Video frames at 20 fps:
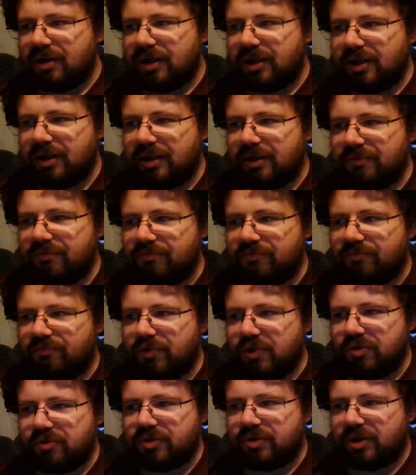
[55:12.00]
And
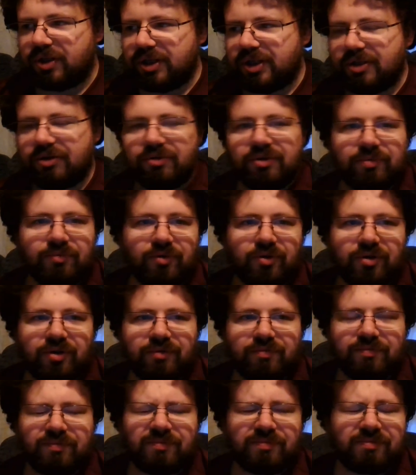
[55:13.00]
we'll try to kill them
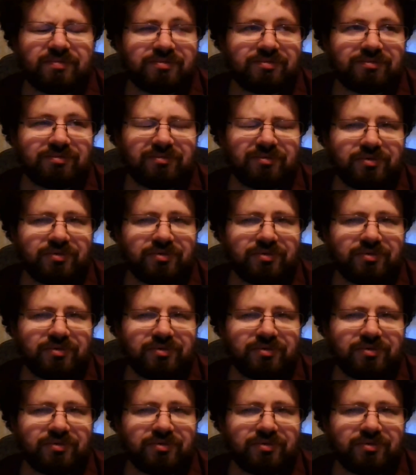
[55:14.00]
off.